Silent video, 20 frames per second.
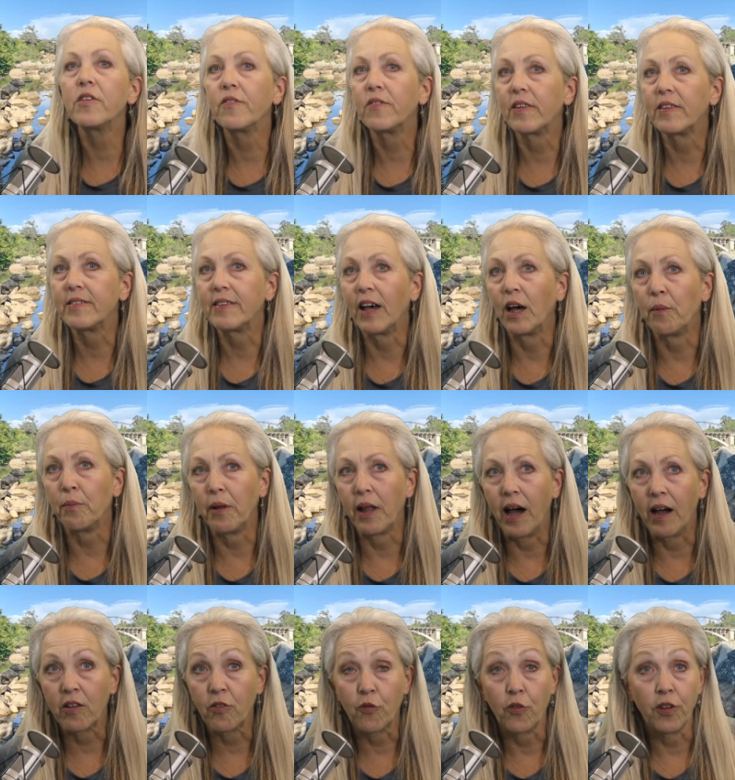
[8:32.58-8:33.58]
of the cell
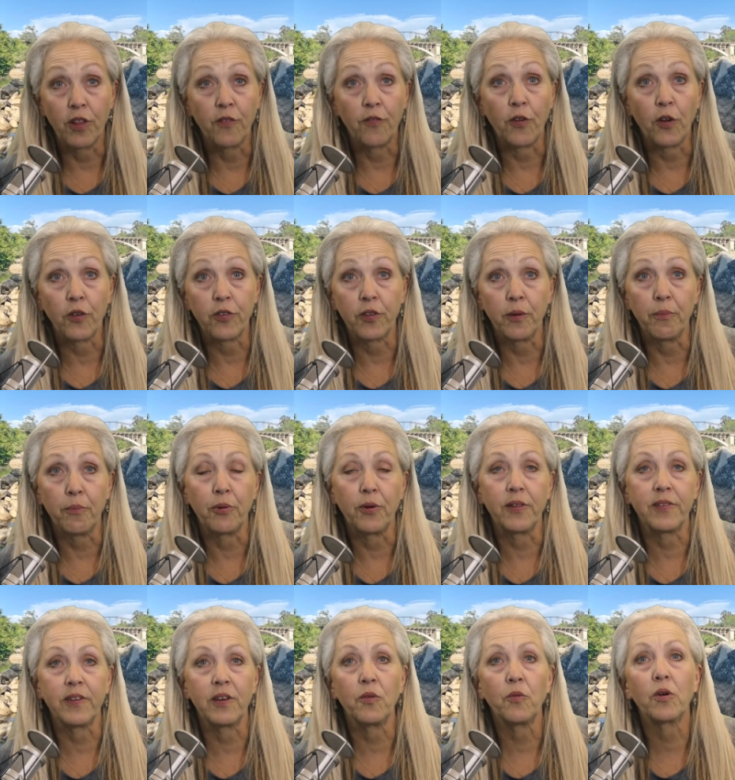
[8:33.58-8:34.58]
blocks for the Folsom
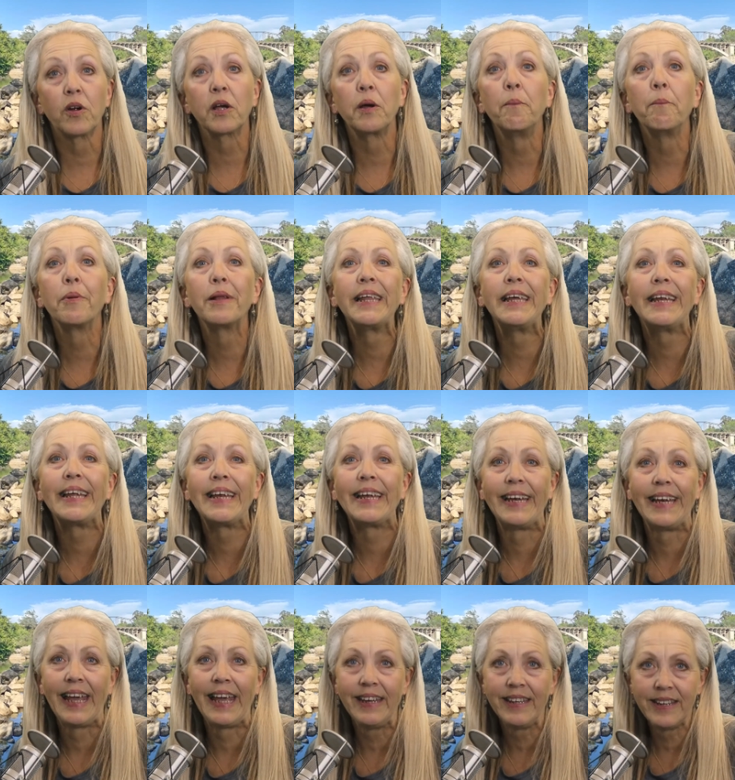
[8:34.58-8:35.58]
Prison were completed
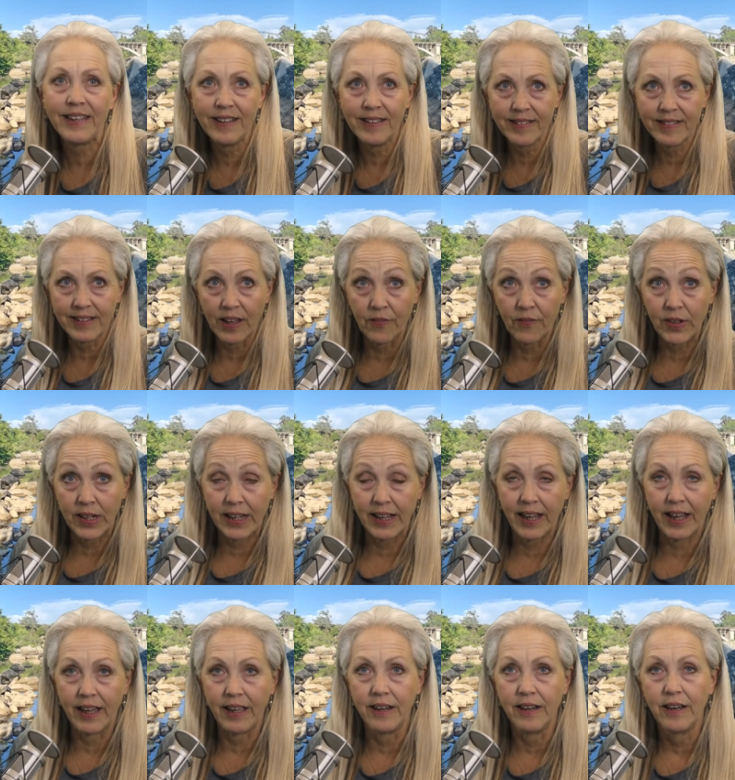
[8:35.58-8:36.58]
in eighteen
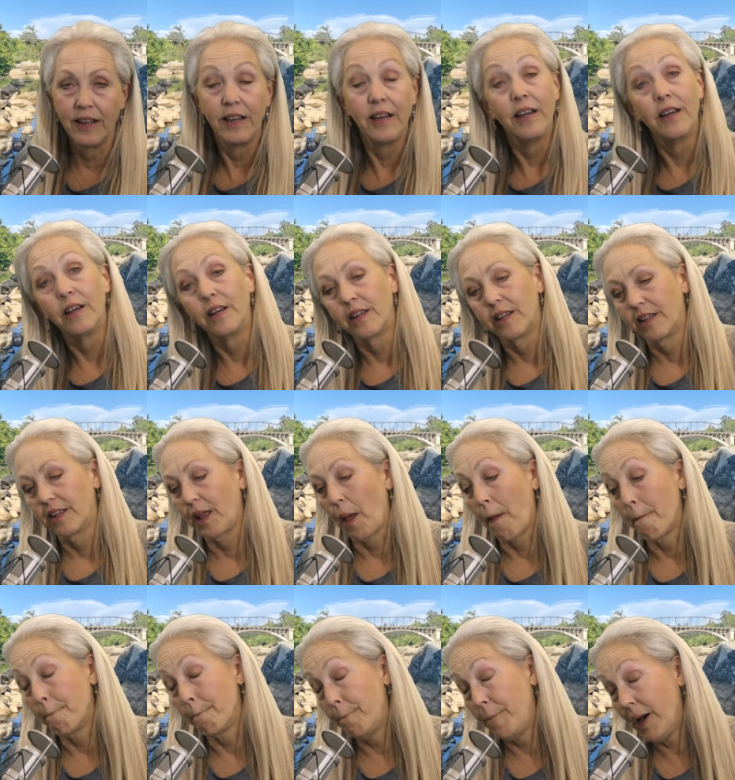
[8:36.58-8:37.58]
seventy-eight.
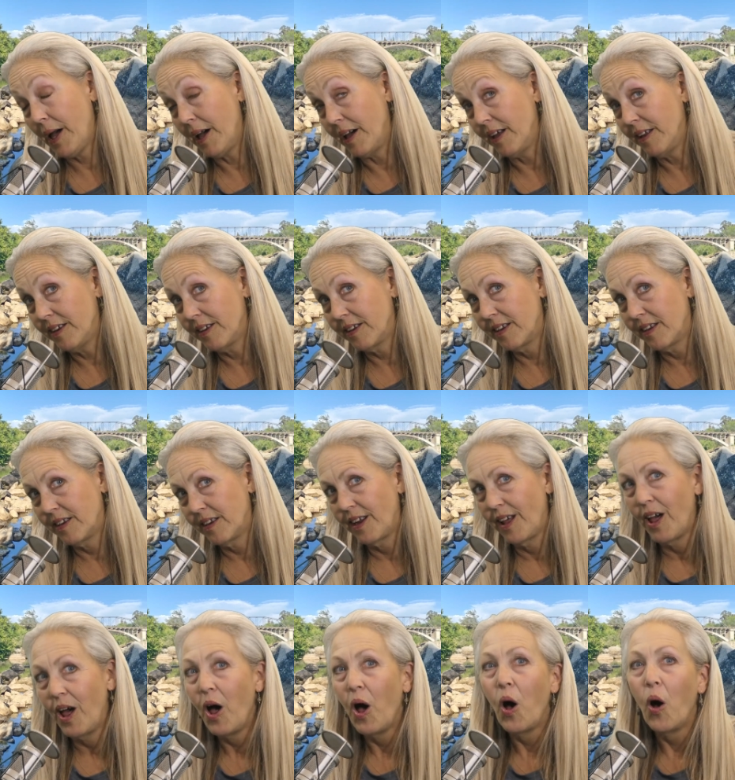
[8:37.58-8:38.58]
But
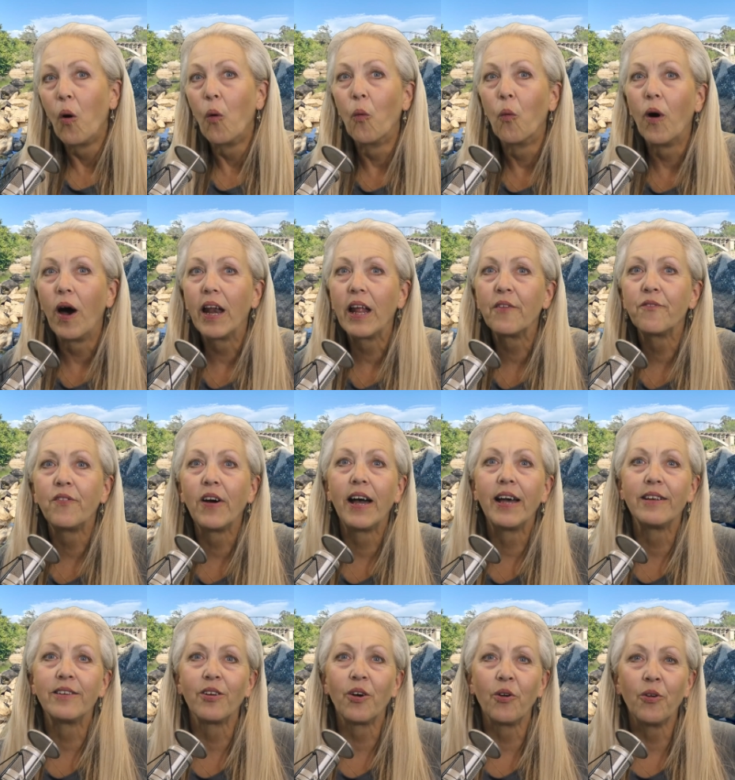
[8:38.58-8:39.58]
what if
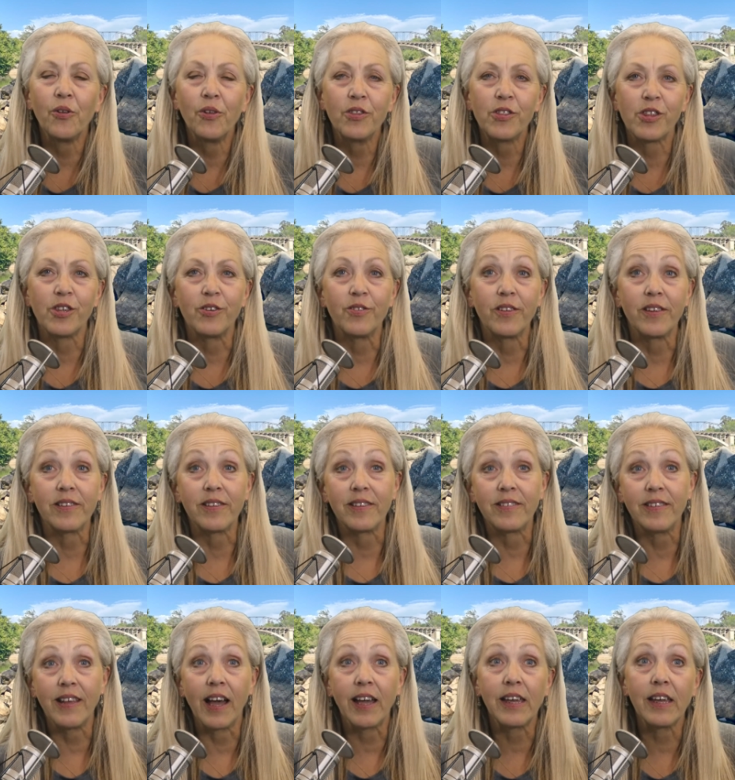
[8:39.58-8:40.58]
I told you that the
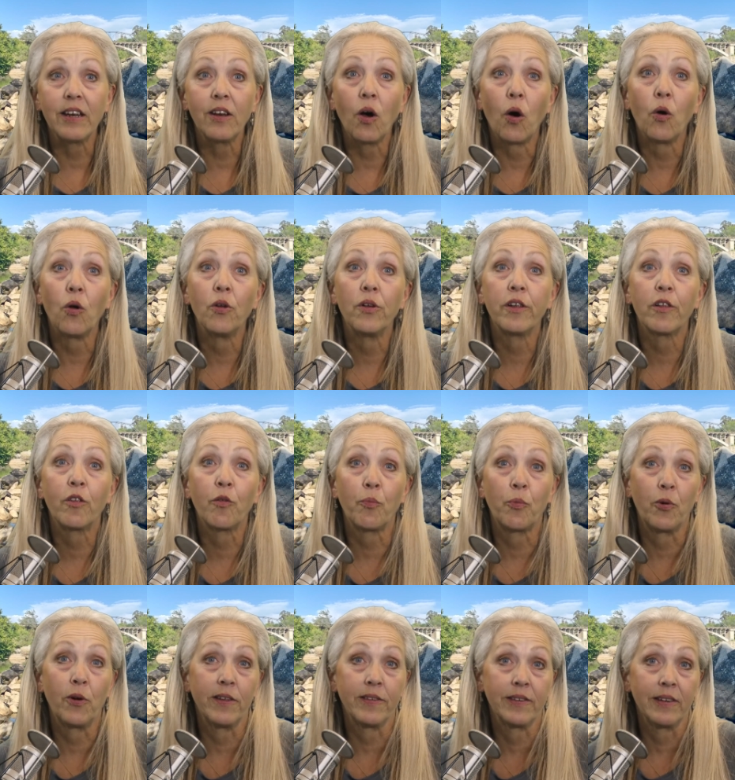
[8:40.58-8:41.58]
second oldest
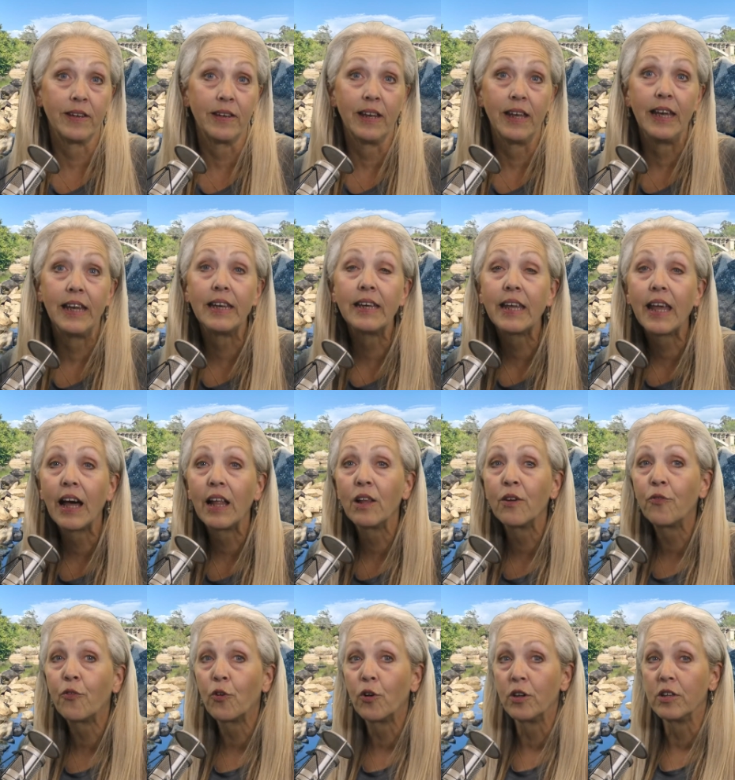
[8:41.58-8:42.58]
prison in
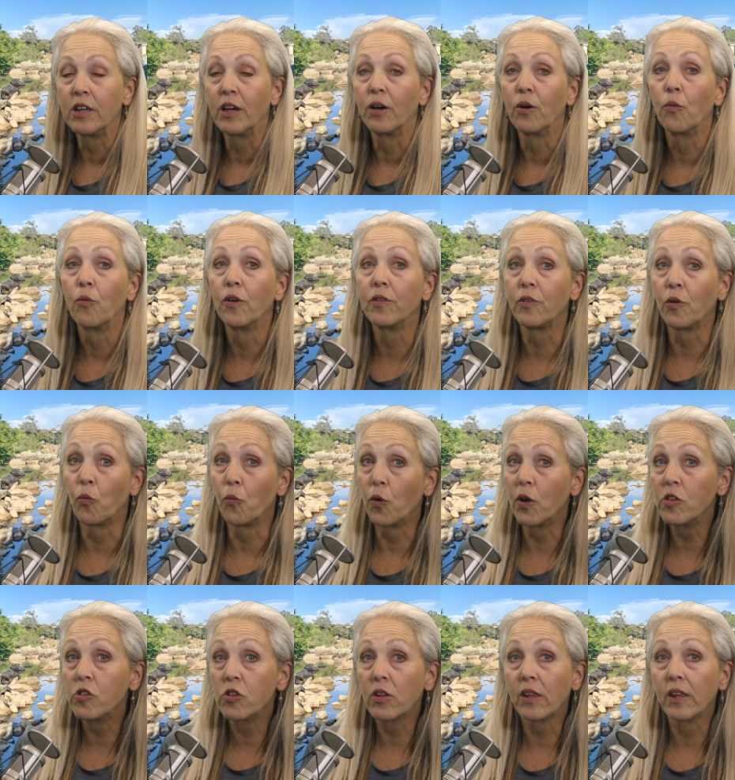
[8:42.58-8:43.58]
California was
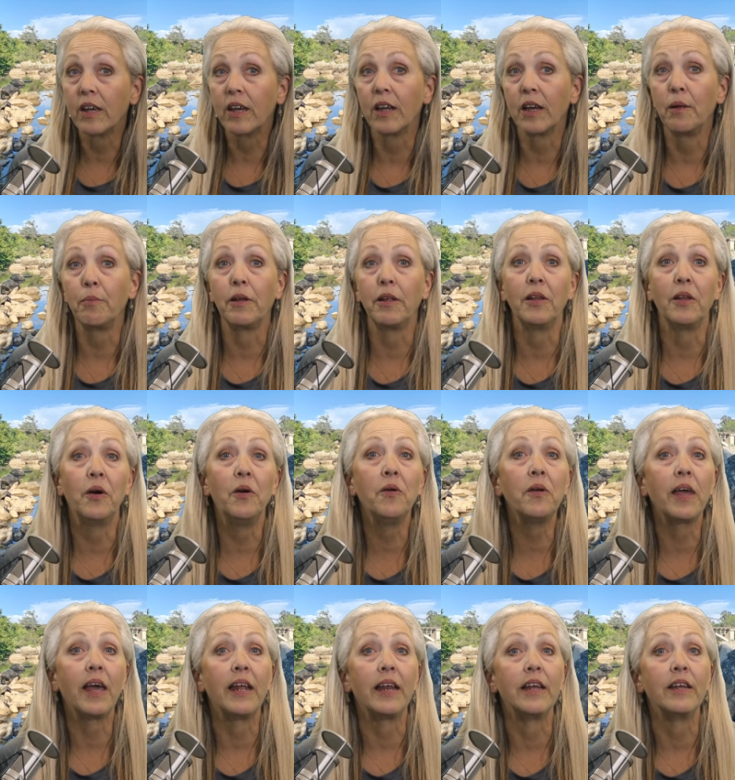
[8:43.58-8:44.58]
originally going to be
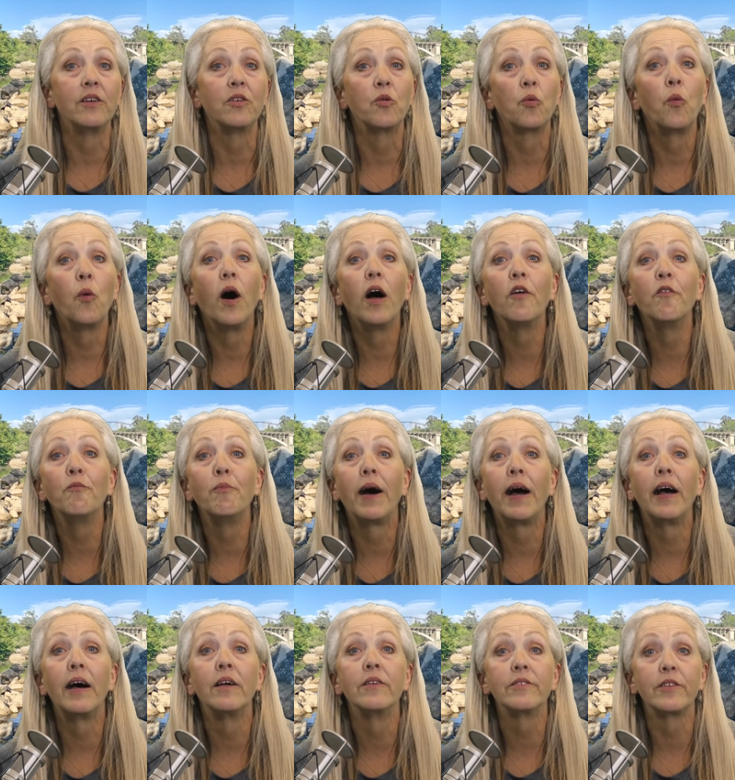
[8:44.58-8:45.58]
located twelve
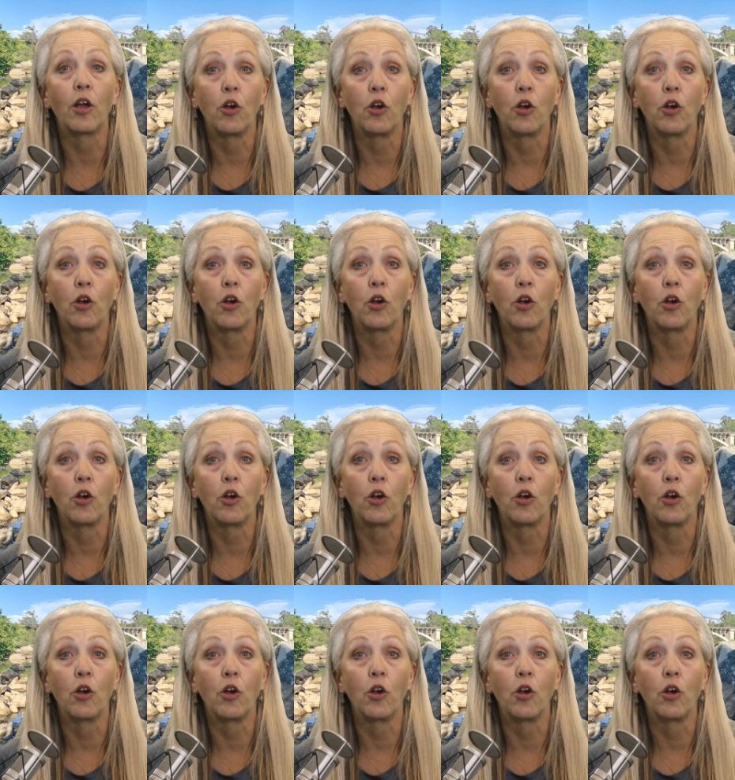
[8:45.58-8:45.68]
miles